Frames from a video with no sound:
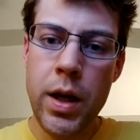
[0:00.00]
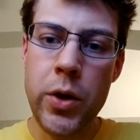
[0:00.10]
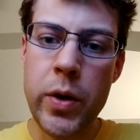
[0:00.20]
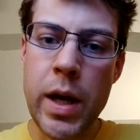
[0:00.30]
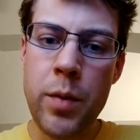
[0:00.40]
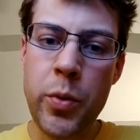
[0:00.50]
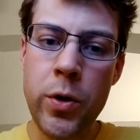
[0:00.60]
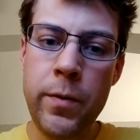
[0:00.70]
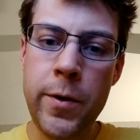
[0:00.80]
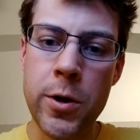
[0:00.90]
You can't
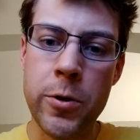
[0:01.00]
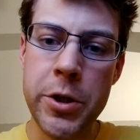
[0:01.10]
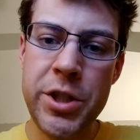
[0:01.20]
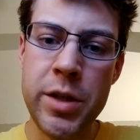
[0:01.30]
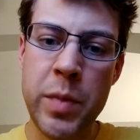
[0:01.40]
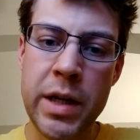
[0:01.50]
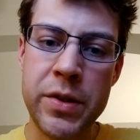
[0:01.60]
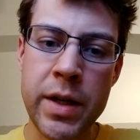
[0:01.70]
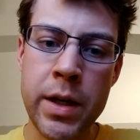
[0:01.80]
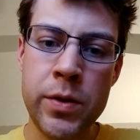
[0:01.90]
prove you're a Christian by
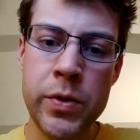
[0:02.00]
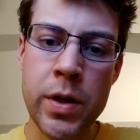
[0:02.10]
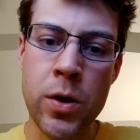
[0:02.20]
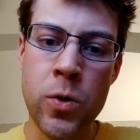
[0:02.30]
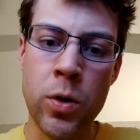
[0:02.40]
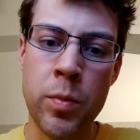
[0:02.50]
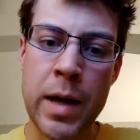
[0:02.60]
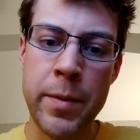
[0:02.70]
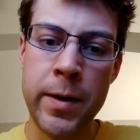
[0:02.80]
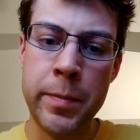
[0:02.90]
saying so, or by
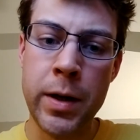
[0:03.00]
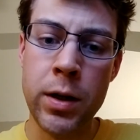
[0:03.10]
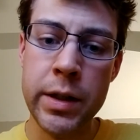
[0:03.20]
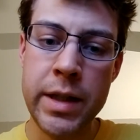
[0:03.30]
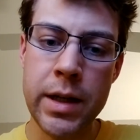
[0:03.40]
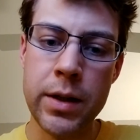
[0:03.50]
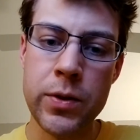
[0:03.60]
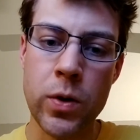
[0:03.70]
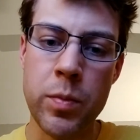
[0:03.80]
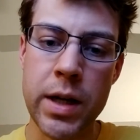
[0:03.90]
politics,
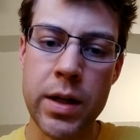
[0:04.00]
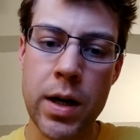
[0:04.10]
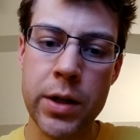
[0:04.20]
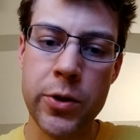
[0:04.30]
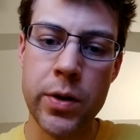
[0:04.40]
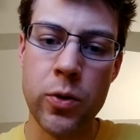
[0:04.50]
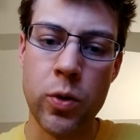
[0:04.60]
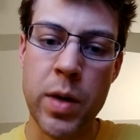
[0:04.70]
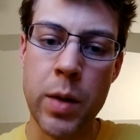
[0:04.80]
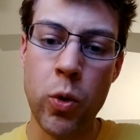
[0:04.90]
or by doctrine, or
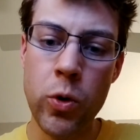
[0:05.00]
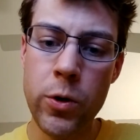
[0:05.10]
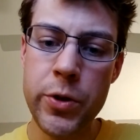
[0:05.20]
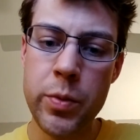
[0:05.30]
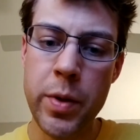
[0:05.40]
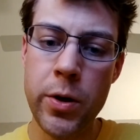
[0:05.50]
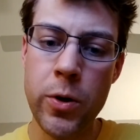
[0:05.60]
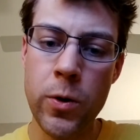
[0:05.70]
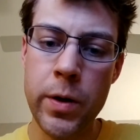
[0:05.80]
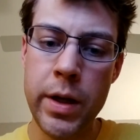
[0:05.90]
by moral
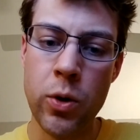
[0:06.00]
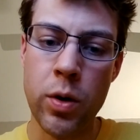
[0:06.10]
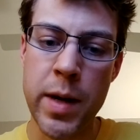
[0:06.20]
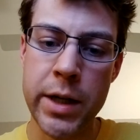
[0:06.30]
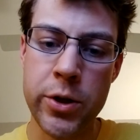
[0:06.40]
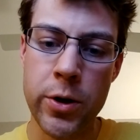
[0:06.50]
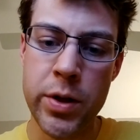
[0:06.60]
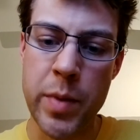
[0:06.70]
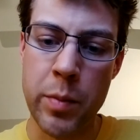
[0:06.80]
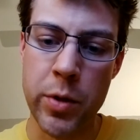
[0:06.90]
superiority, or by church
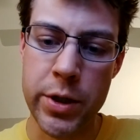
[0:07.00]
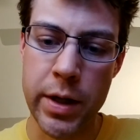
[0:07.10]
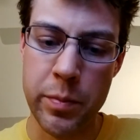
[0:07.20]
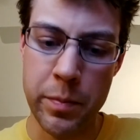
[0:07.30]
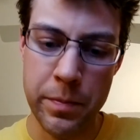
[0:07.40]
membership.